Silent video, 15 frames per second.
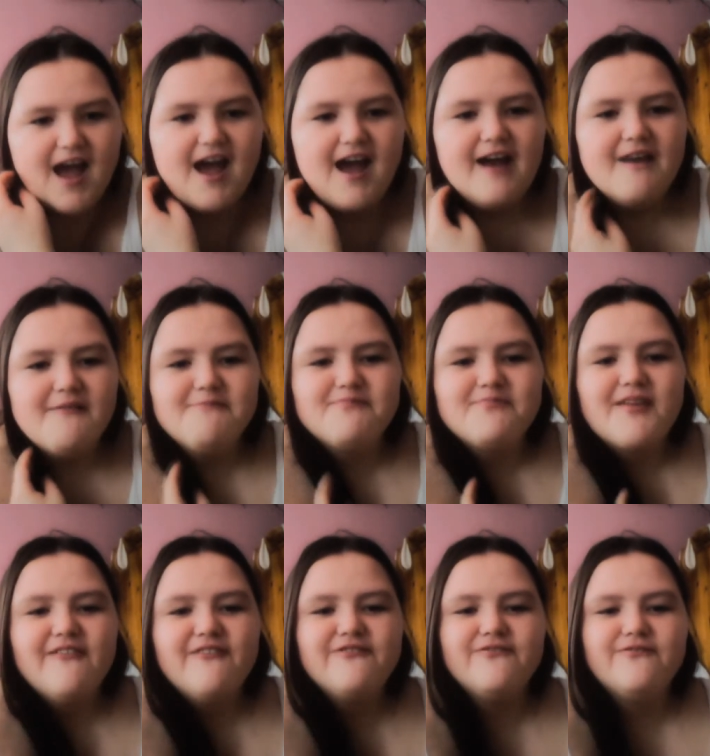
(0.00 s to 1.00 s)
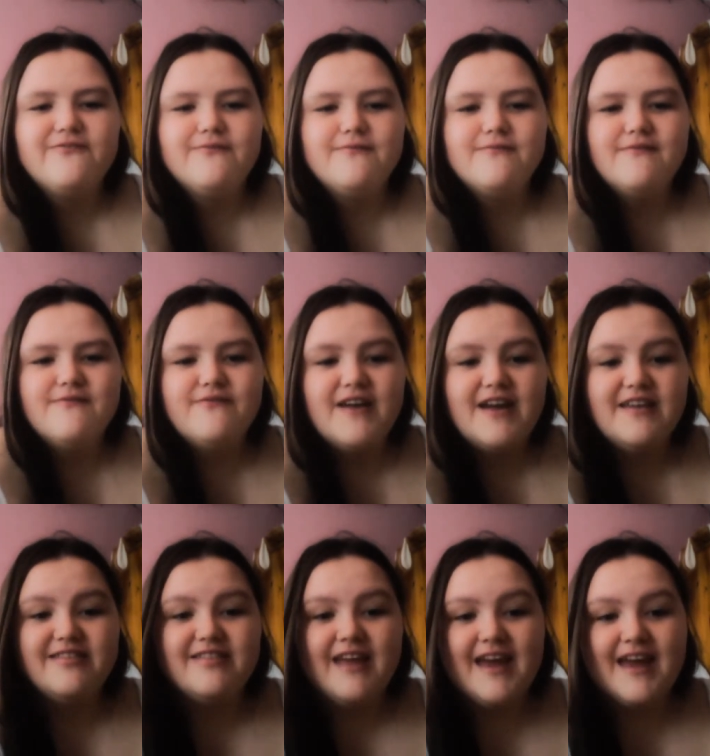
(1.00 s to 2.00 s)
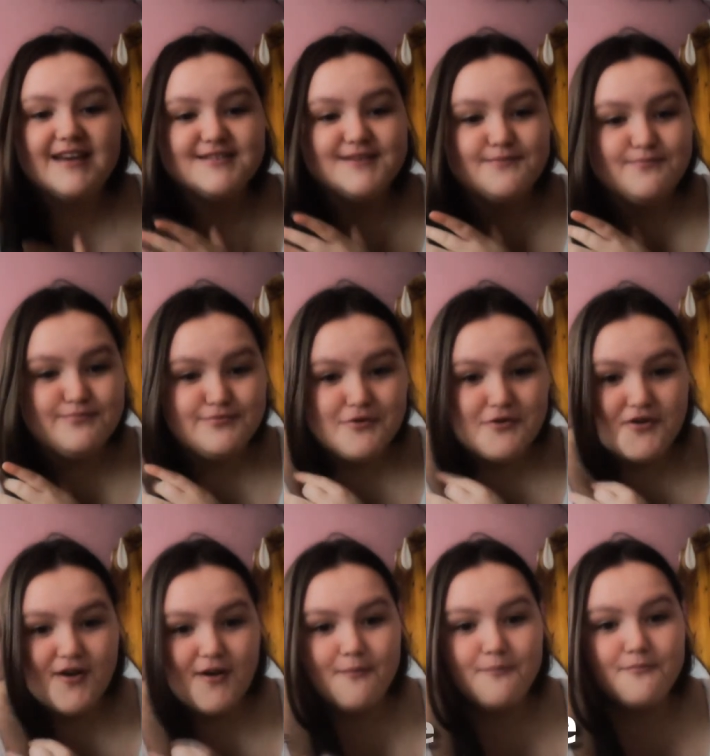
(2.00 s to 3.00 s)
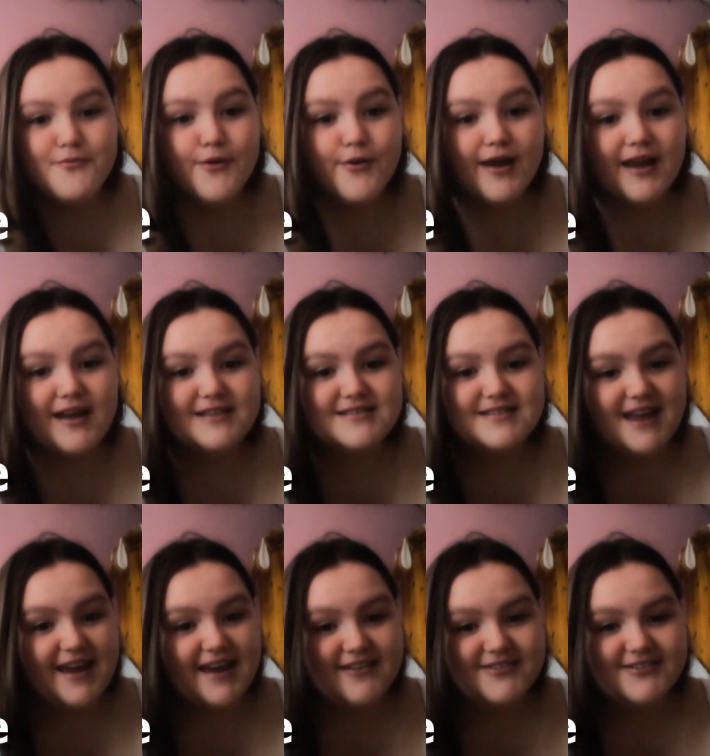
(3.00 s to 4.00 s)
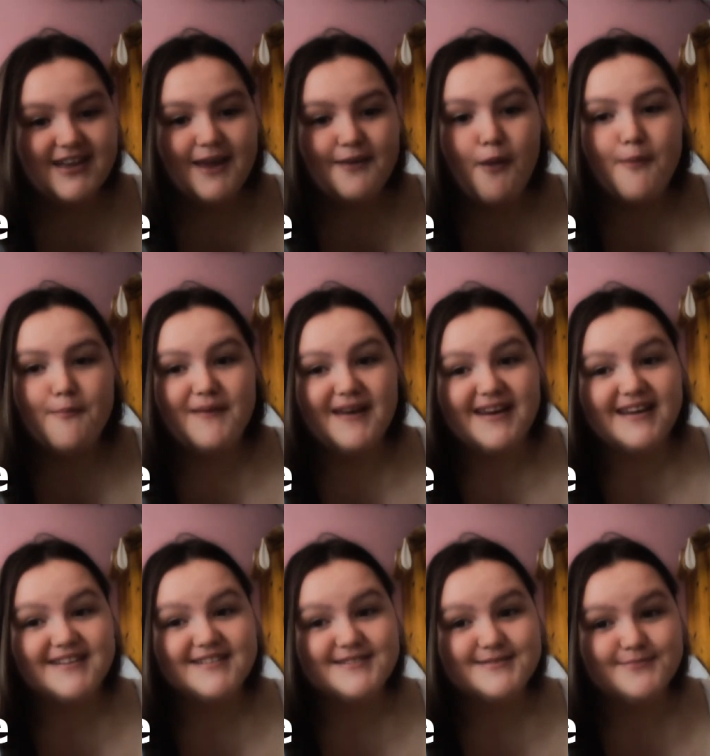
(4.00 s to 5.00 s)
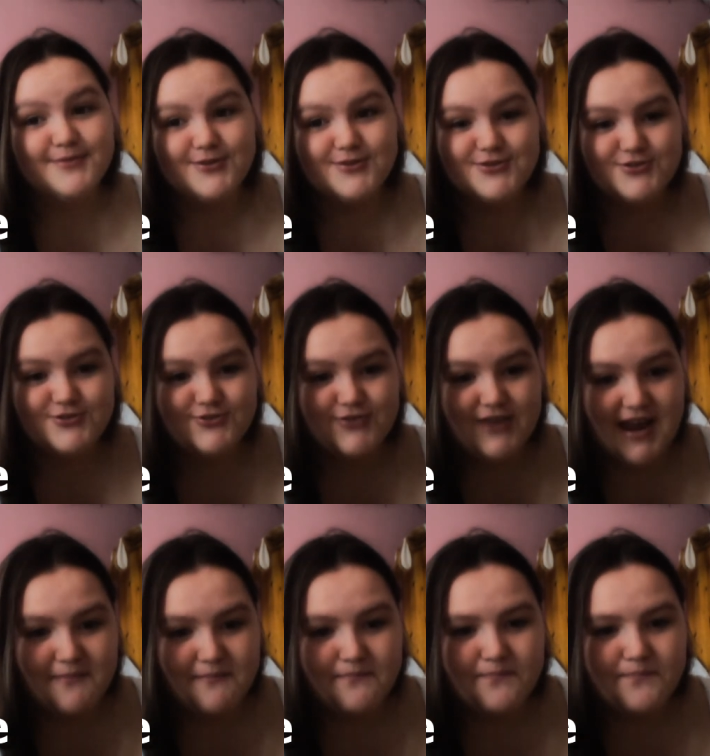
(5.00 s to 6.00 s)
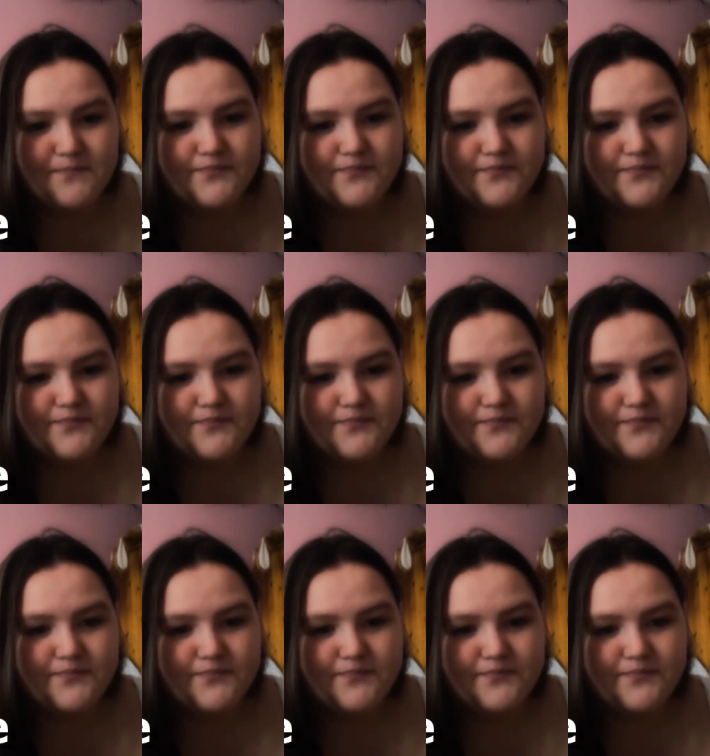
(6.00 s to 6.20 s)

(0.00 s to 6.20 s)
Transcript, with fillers: Um, fifth is Brooke, and Brooke is an English name meaning small stream.